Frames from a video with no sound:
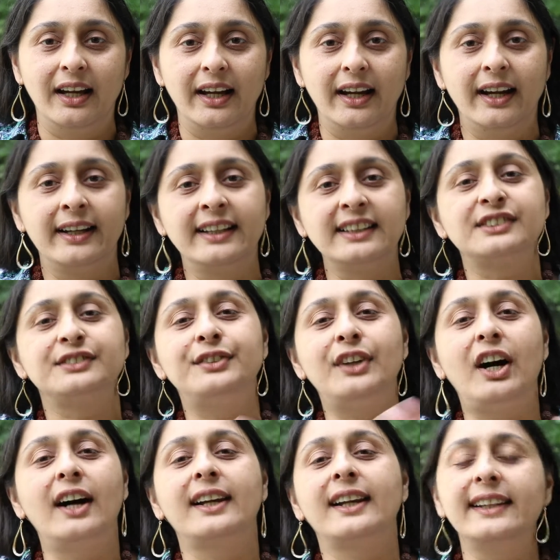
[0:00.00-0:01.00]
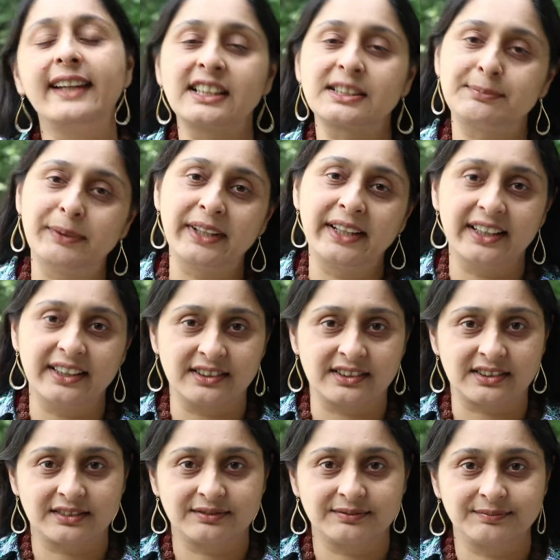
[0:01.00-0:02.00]
It is foreign
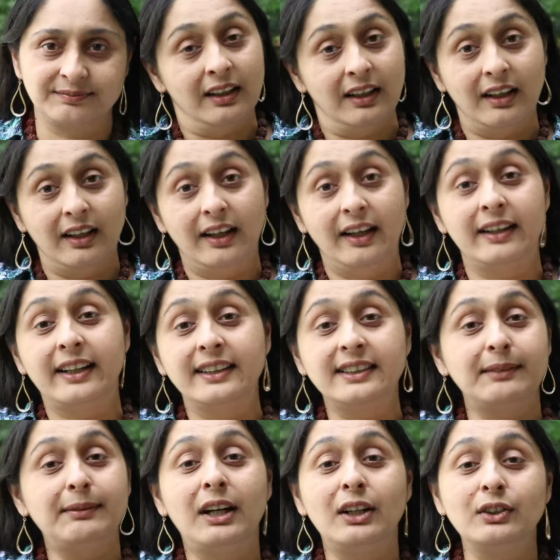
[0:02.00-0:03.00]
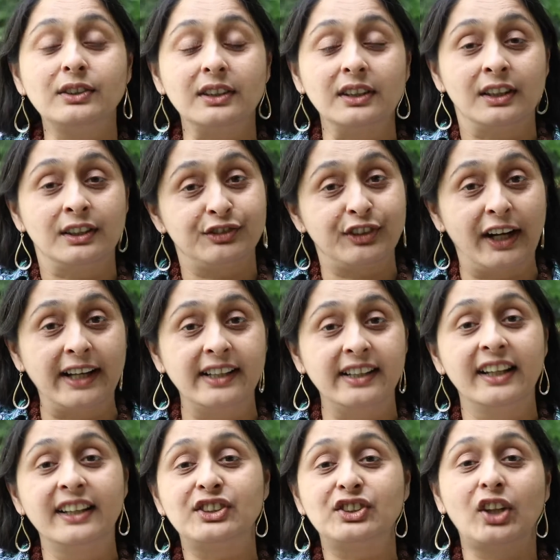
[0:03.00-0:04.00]
experience. It is about
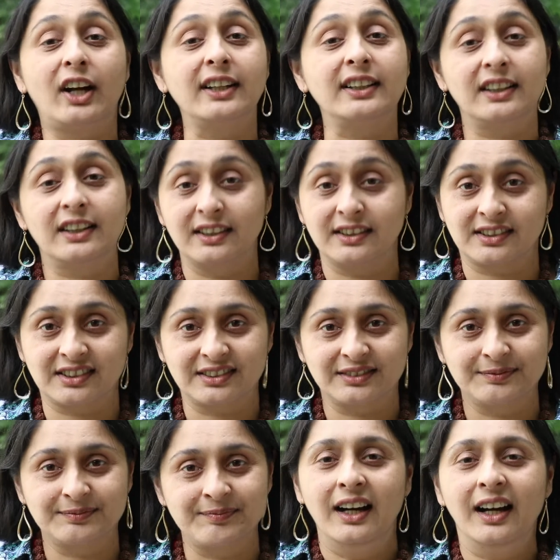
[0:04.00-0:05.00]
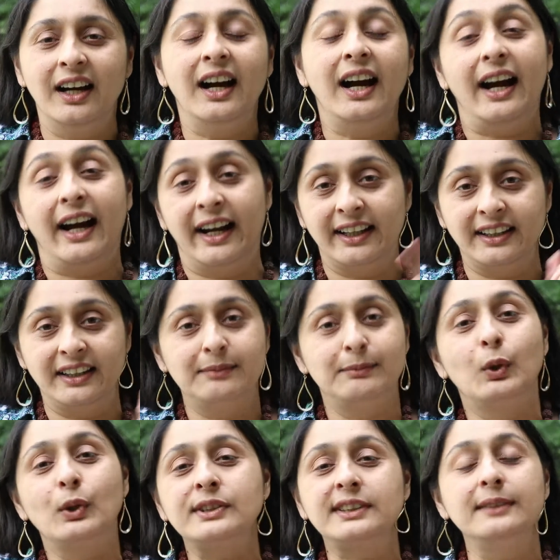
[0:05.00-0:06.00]
finding shortcuts. And the
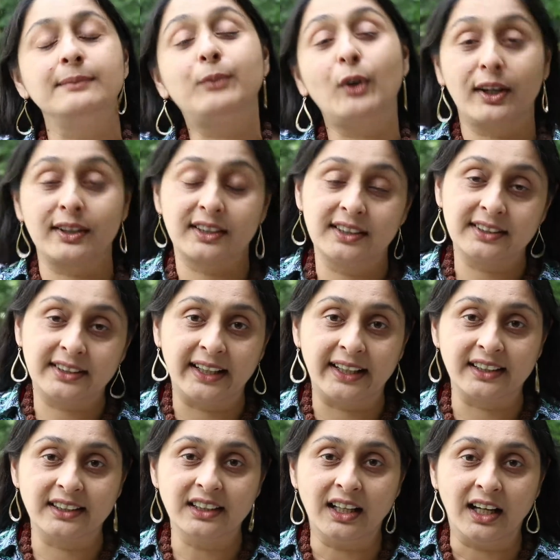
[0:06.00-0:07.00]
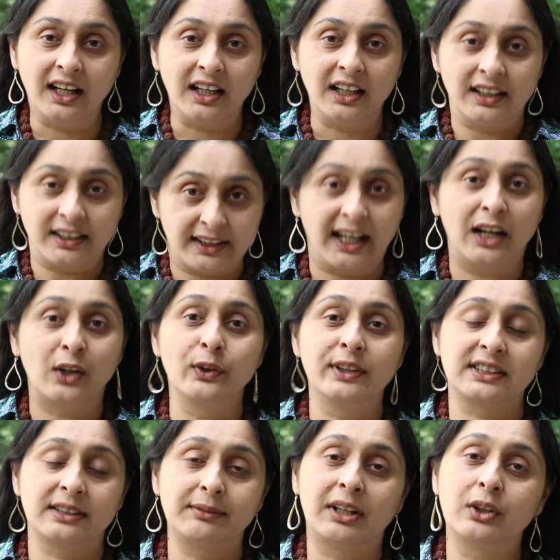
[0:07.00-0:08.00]
most important thing, Rahu
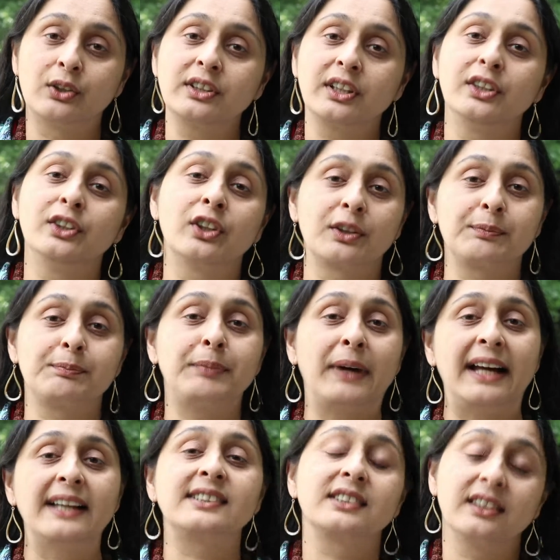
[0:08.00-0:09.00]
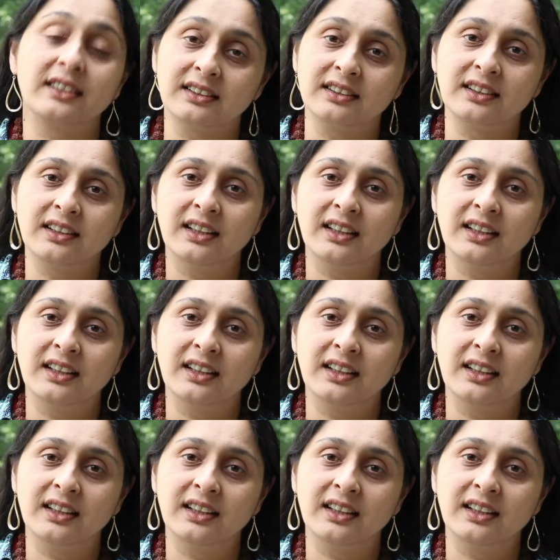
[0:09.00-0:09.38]
is about your passion.